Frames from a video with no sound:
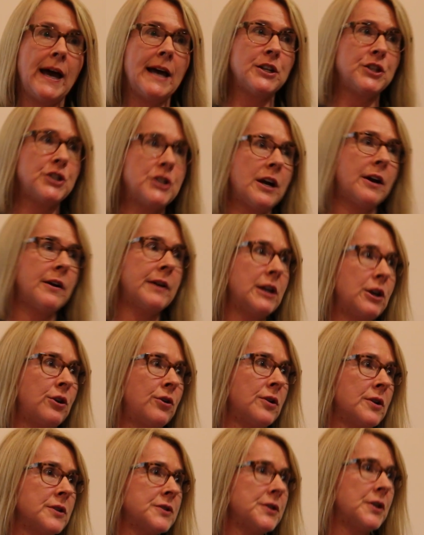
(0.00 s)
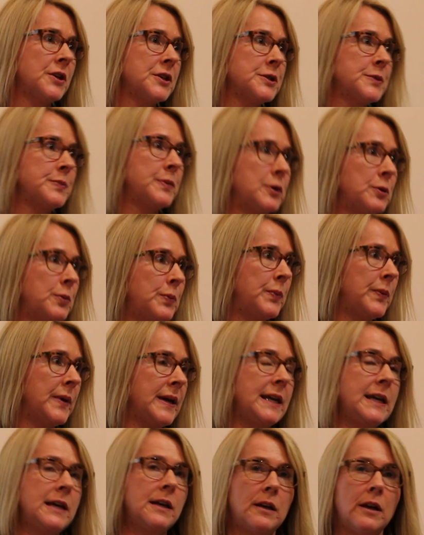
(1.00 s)
about Charing Cross Hospital
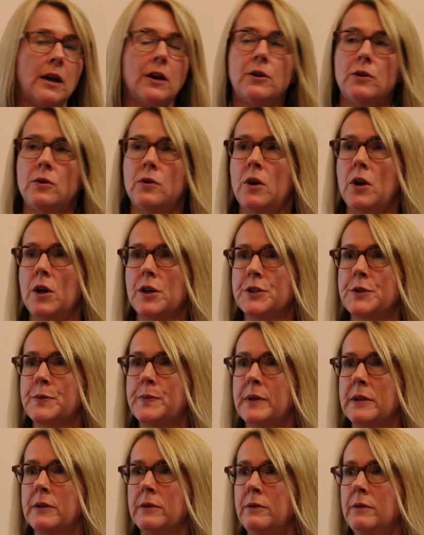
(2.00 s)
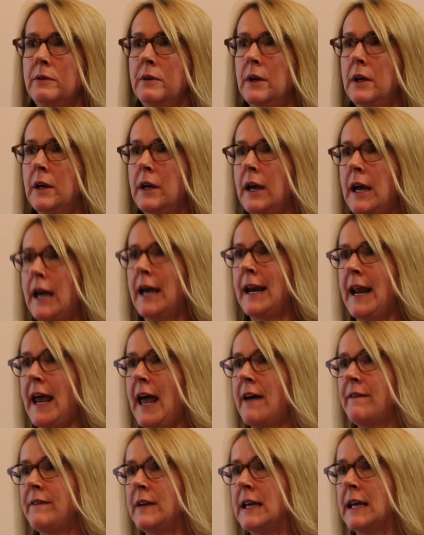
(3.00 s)
being a local hospital and
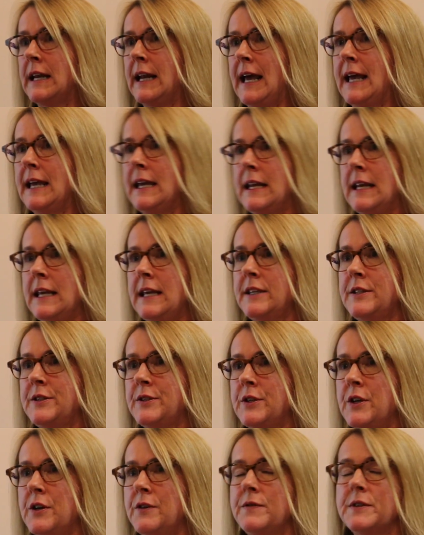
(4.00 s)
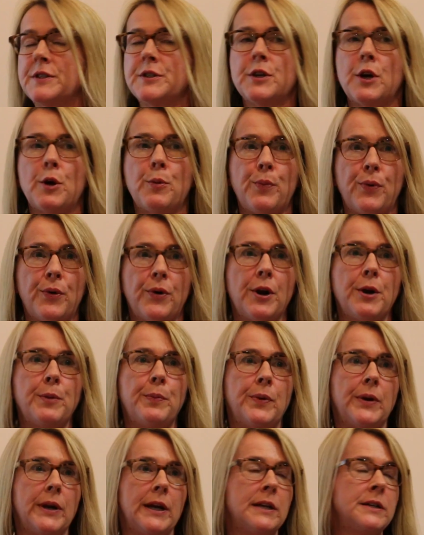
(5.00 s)
having an A&E service
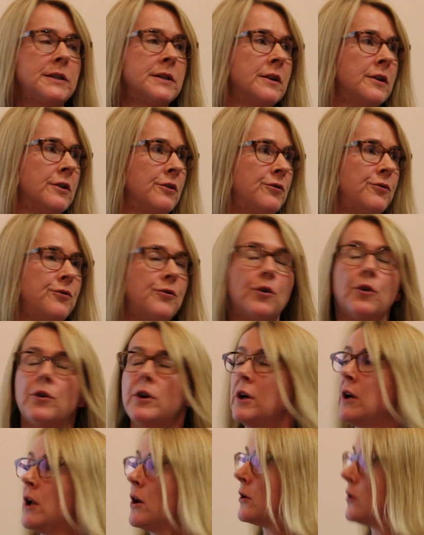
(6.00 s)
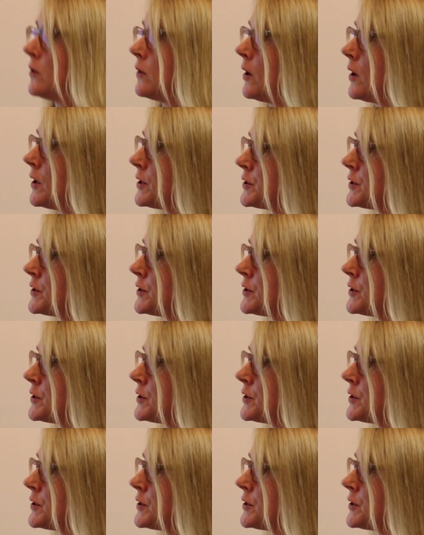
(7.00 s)
appropriate for a local